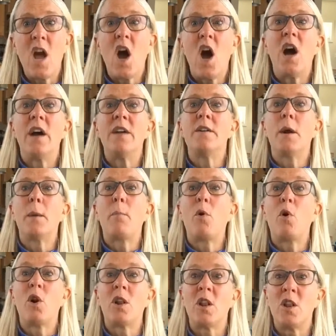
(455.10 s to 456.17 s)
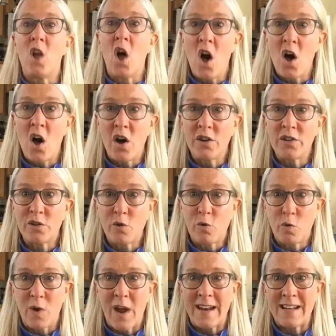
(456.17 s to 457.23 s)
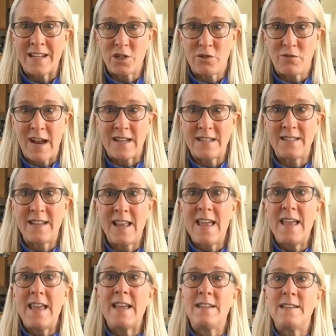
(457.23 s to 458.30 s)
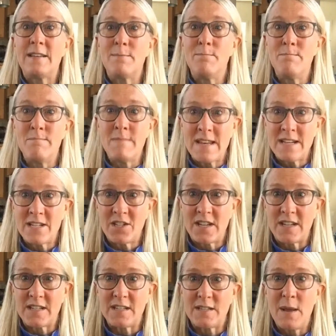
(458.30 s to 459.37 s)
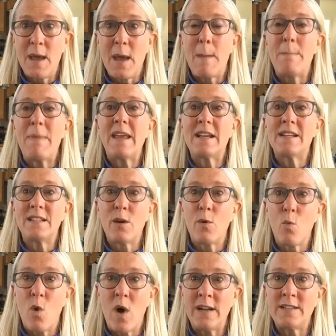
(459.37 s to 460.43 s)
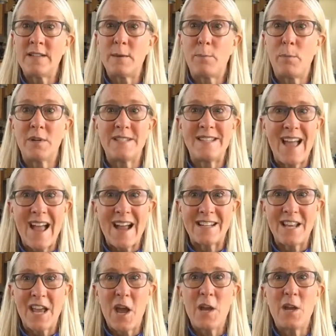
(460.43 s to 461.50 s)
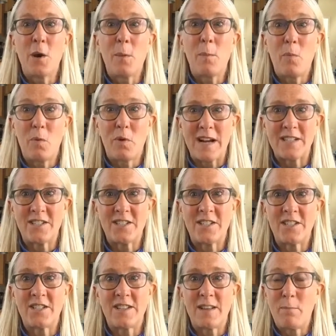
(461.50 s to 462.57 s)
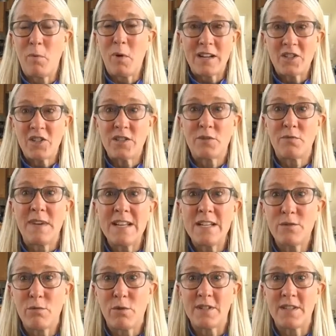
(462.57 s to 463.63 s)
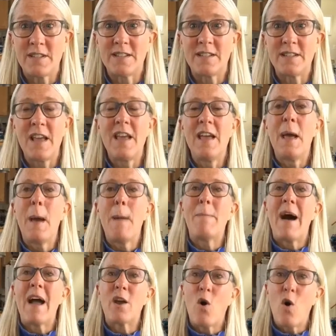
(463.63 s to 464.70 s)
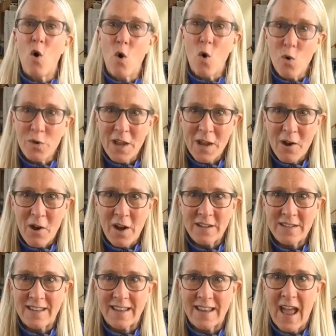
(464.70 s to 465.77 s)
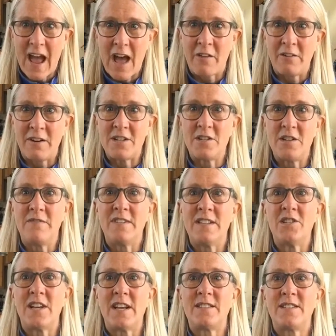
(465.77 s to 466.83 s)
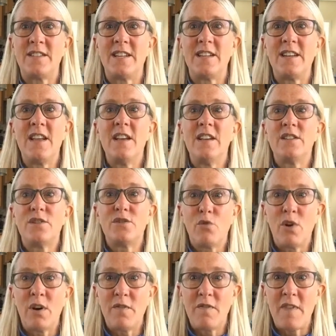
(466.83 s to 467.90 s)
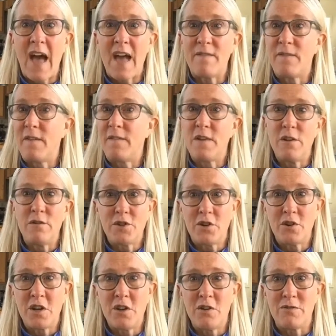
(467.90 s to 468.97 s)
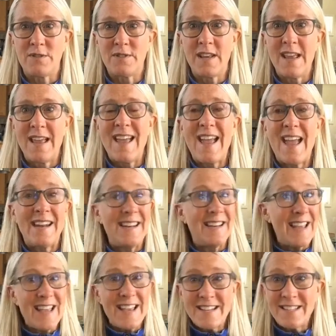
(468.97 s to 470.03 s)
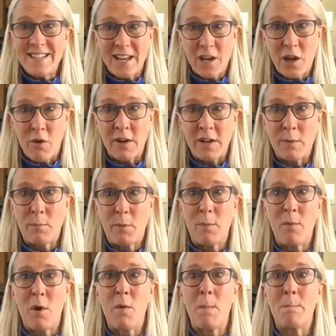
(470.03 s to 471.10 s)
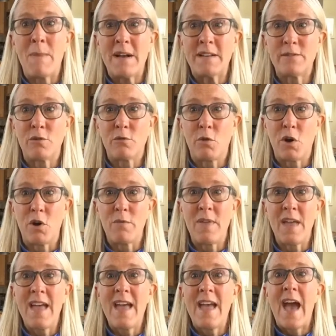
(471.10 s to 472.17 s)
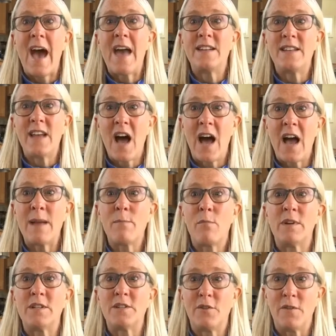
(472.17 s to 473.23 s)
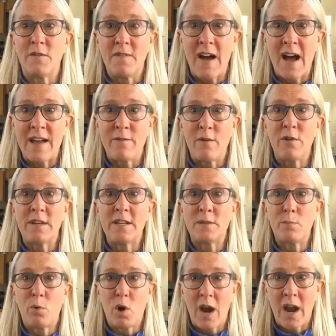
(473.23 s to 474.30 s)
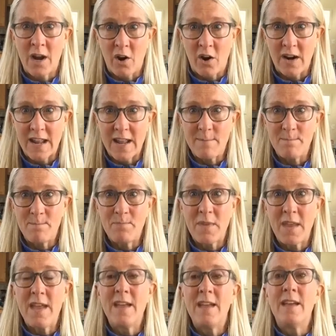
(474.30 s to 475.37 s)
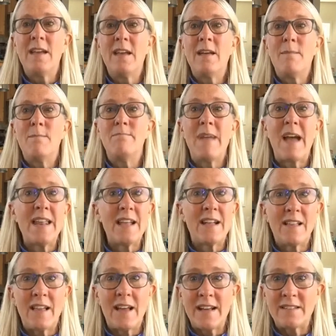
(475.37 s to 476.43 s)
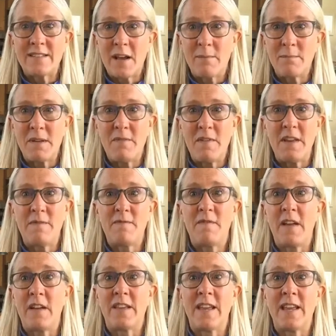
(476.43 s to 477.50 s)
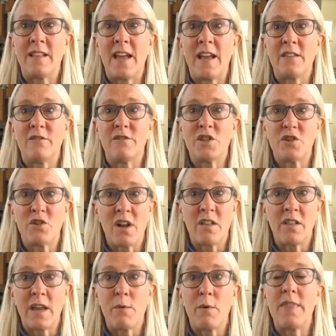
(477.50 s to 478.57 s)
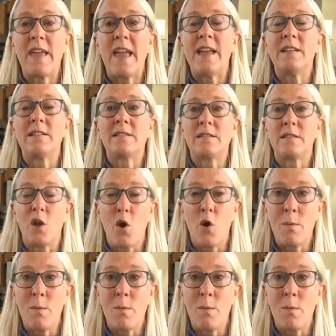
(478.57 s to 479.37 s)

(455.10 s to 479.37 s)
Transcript: under prolonged chronic stress, it diminishes because it wants to protect your precious resources by holding on to the calories you've ingested, store fat for future use, and it isn't going to promote muscle growth at a time when survival is priority. Many clients come to me feeling like they're struggling with a slow